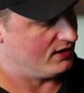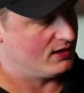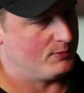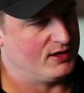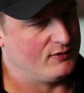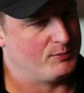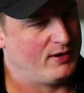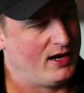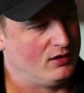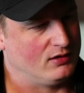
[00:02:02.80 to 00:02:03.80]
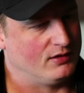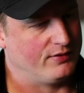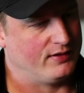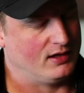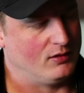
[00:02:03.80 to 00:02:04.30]
a little bit of a parallel
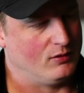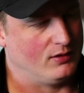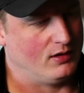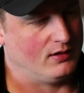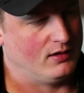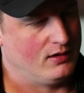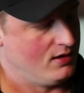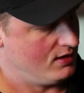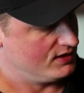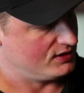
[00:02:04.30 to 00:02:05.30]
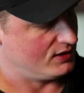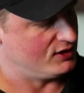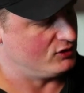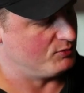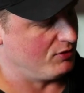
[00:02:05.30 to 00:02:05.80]
thing going on. So I
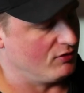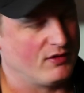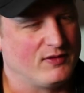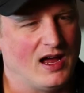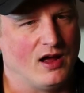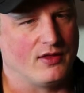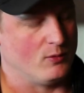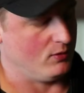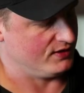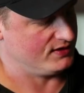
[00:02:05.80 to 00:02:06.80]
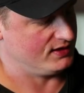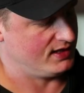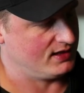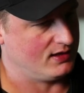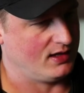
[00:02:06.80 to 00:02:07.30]
used both of the other ones. You
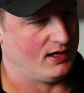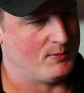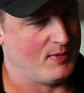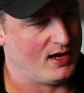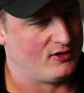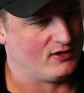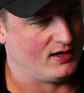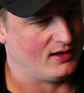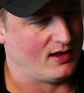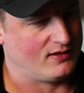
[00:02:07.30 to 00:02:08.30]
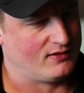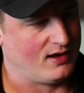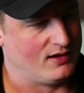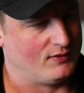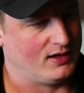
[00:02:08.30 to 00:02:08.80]
can imagine that that's
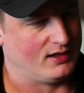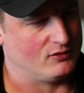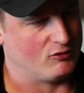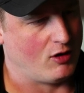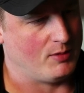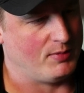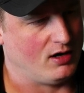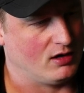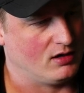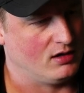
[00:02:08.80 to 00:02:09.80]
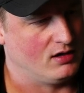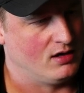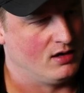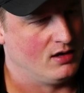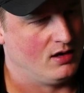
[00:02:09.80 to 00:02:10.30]
kind of like a drawbar
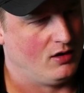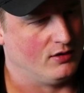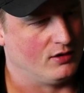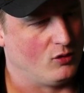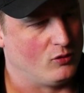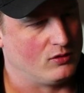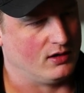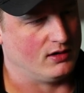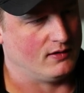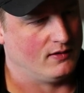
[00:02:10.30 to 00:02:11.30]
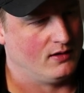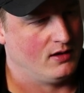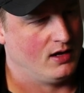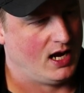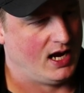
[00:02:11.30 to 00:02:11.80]
on an organ, and
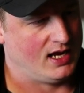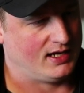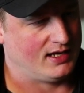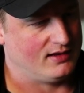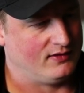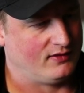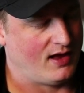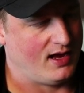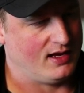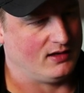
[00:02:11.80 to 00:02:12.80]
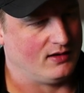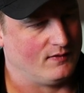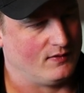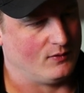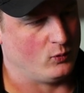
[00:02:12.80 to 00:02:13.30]
I can decide
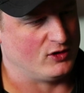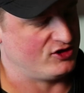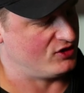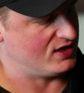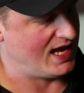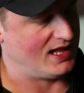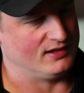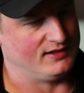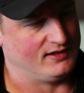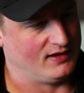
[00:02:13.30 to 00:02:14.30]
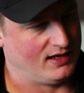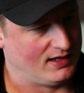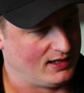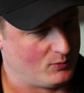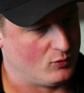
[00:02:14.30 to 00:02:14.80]
which tonality I
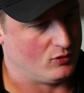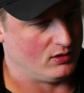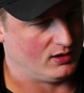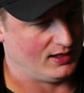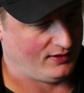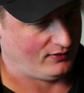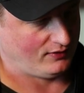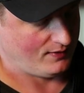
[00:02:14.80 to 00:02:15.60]
like more or less.